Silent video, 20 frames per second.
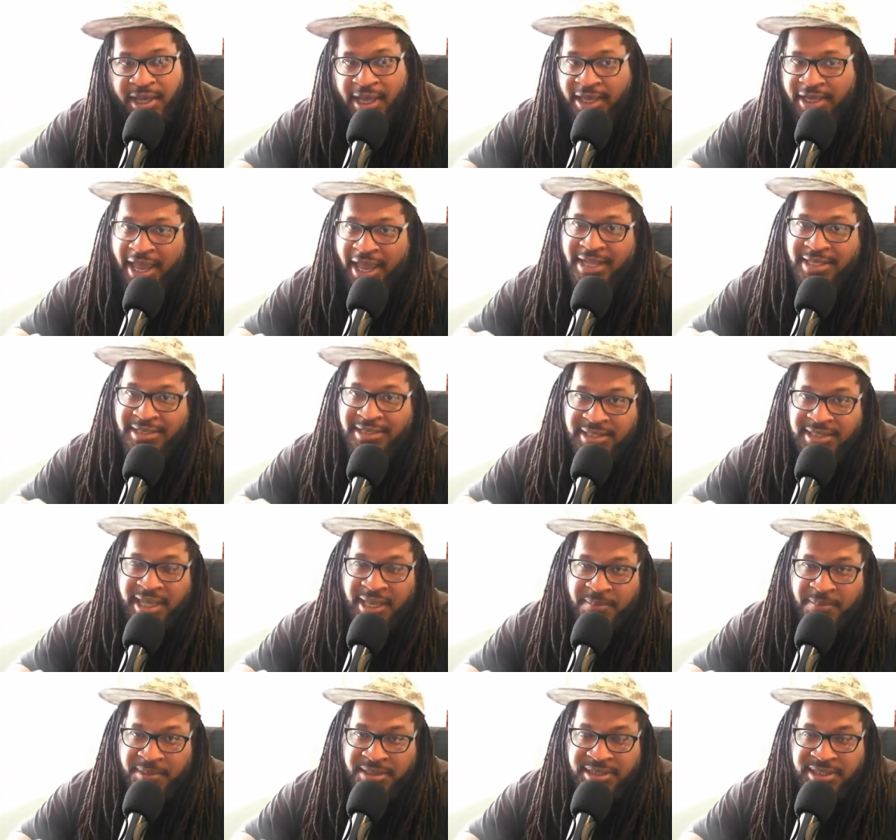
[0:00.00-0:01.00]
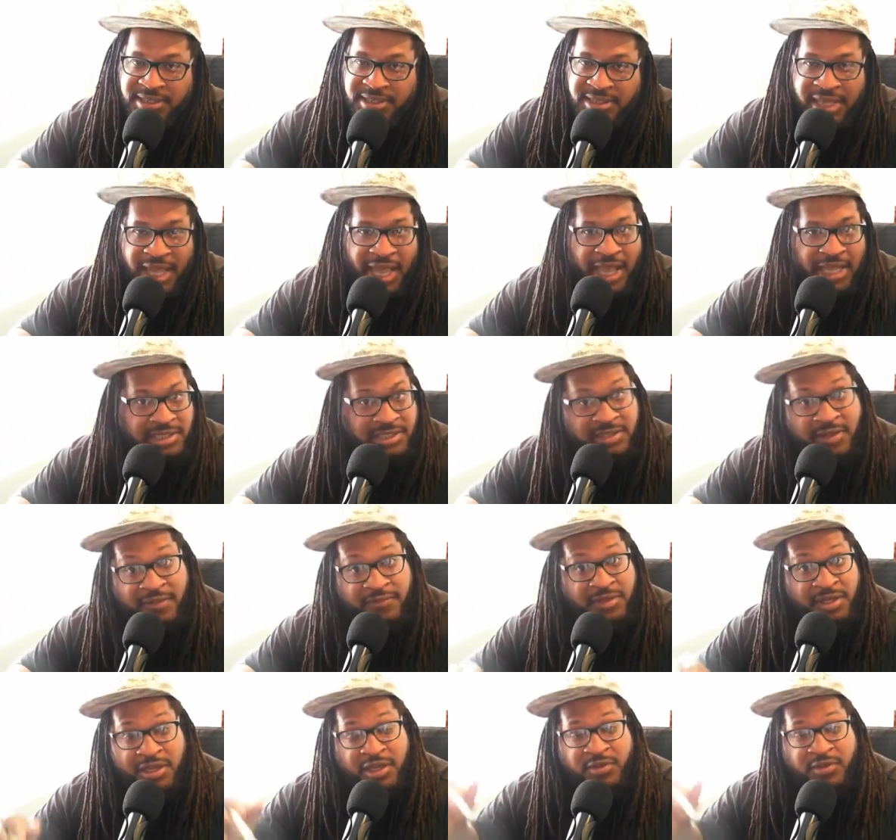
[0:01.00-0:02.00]
An accent like Mrs. Dash.
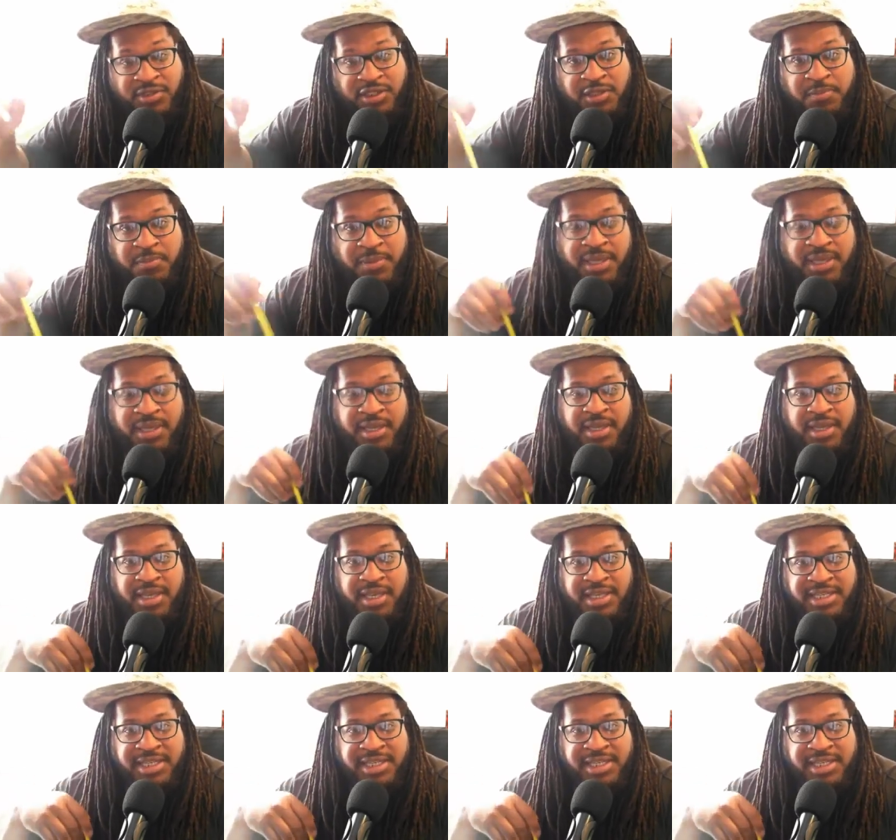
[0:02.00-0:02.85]
Love to hear her speak.